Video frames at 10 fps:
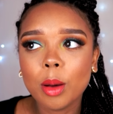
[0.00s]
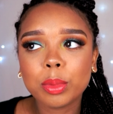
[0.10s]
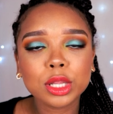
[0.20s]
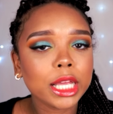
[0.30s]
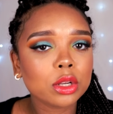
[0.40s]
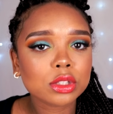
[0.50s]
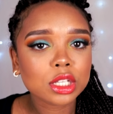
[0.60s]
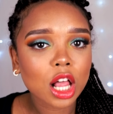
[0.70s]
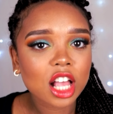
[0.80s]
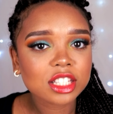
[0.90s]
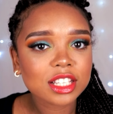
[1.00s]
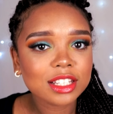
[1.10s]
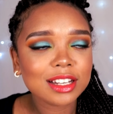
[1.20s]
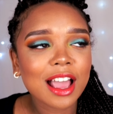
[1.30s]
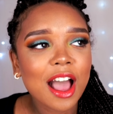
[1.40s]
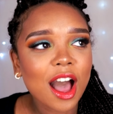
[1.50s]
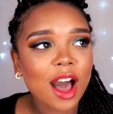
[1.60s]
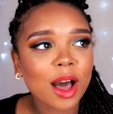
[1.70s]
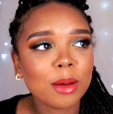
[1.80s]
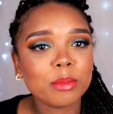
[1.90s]
Plato's Closet,
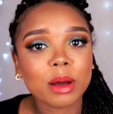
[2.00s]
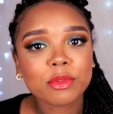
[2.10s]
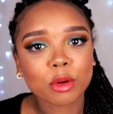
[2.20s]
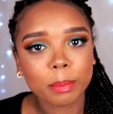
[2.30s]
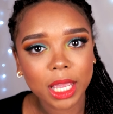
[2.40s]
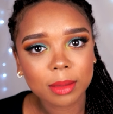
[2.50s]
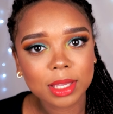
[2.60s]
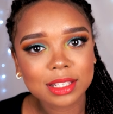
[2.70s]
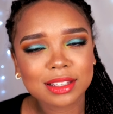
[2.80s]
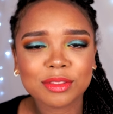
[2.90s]
but for babies.